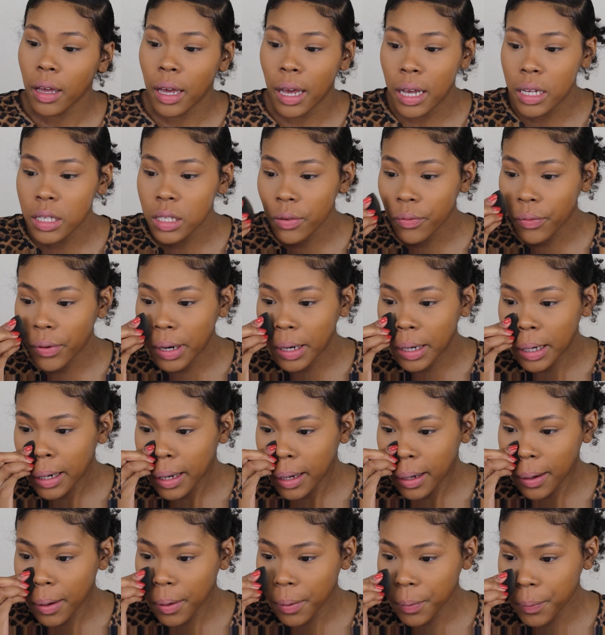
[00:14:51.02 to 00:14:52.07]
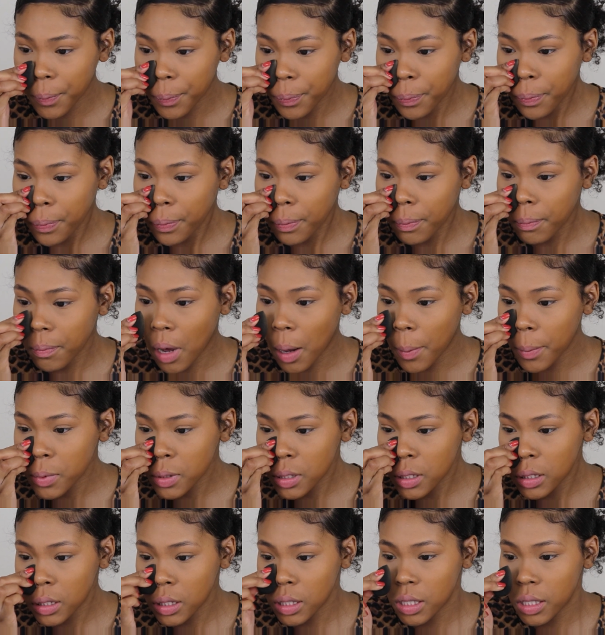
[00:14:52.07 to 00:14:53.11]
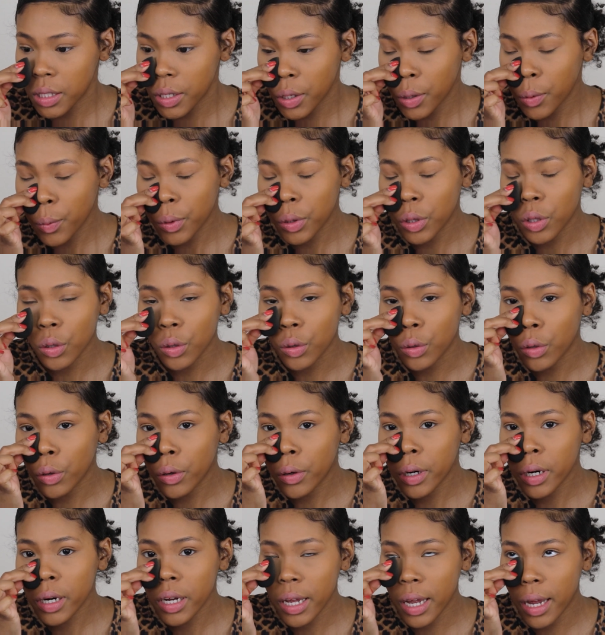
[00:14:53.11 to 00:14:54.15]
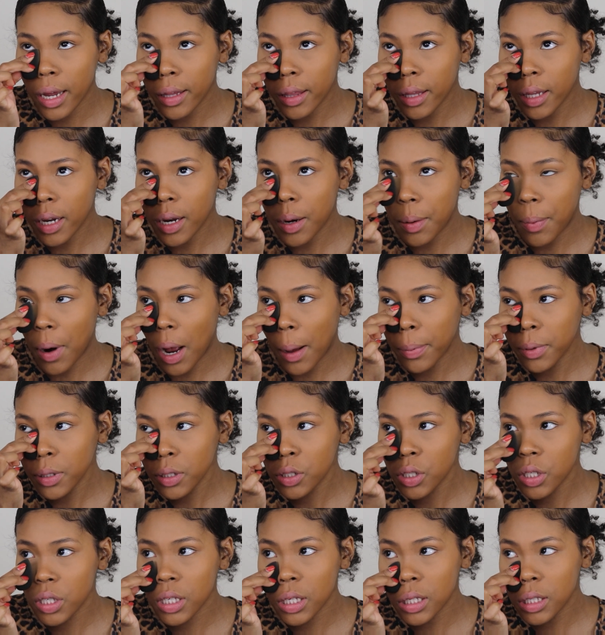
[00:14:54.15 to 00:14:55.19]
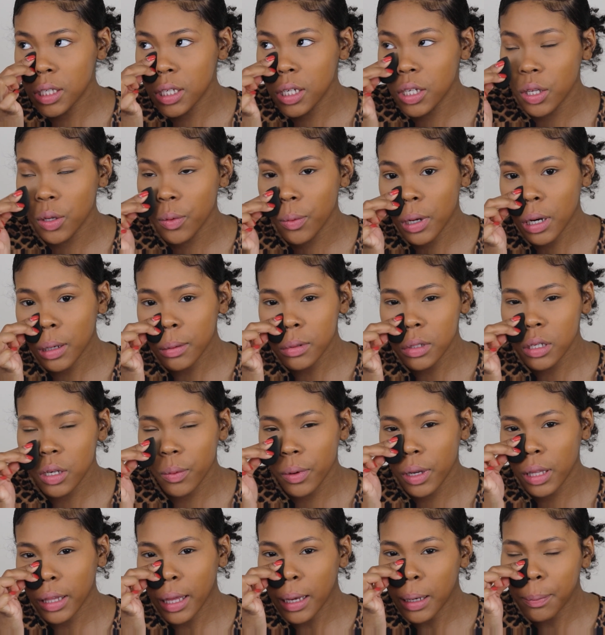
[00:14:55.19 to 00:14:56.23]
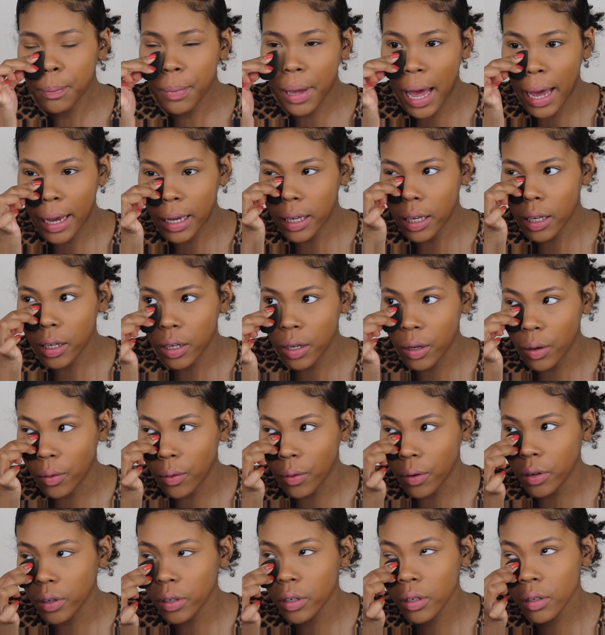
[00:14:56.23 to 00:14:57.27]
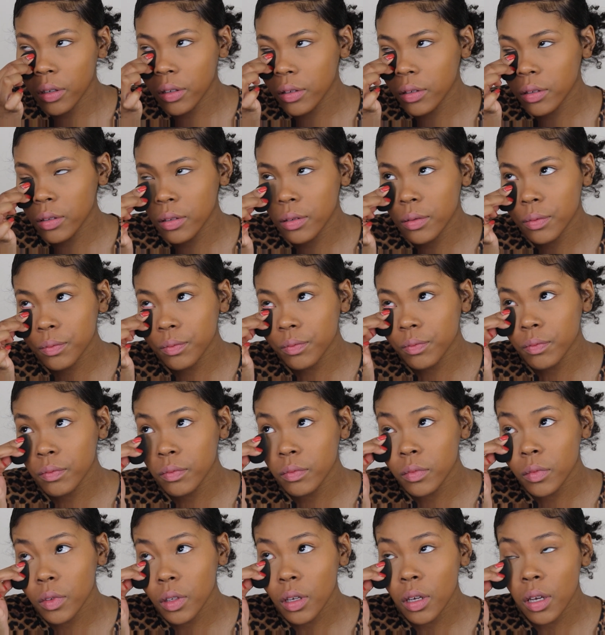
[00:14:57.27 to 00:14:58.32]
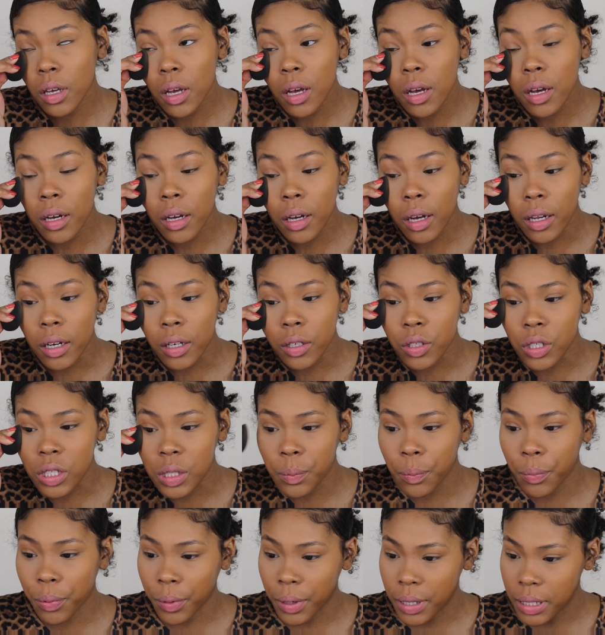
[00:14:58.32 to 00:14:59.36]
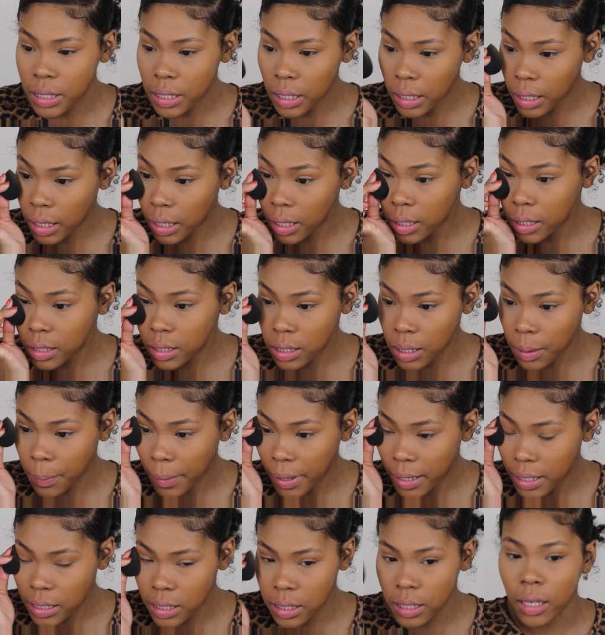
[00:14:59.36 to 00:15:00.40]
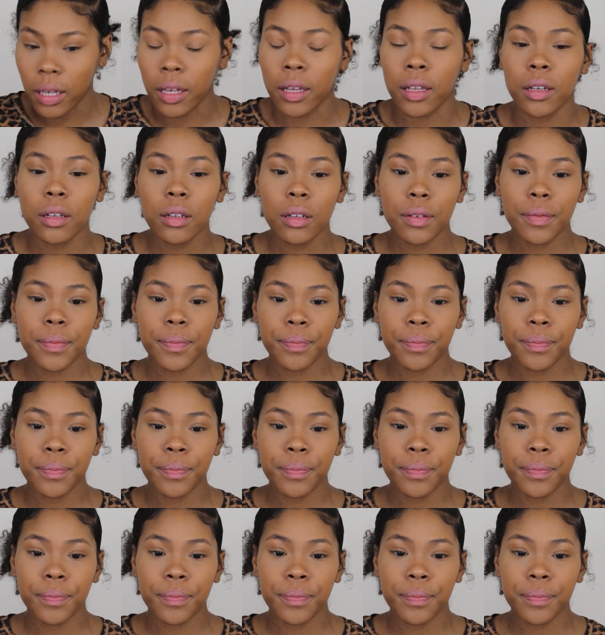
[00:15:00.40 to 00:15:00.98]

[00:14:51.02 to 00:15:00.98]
as of right now, Mom was gonna stick with the Laura and then probably just continue what I'm doing, like packing it on. Kind of just pressing it into my skin.